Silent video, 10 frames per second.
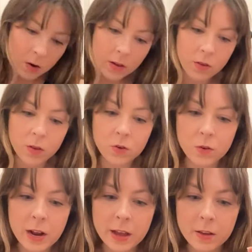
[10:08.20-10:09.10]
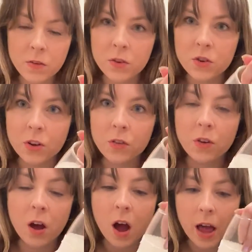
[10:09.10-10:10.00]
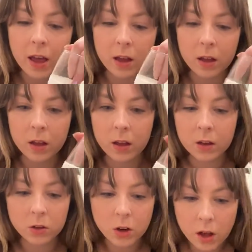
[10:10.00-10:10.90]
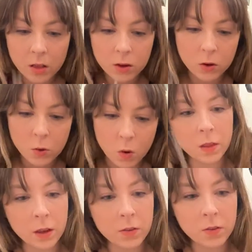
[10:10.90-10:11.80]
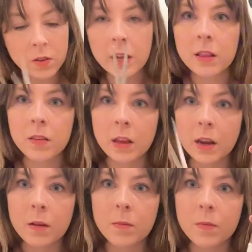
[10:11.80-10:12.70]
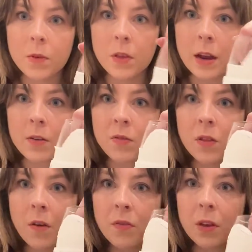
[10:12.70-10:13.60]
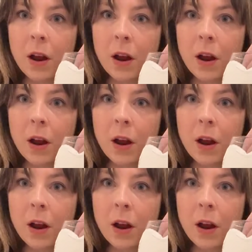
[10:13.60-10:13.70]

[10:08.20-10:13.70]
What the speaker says: so the trick is to just cut cut the tulle, like slits in it, so that it fluffs it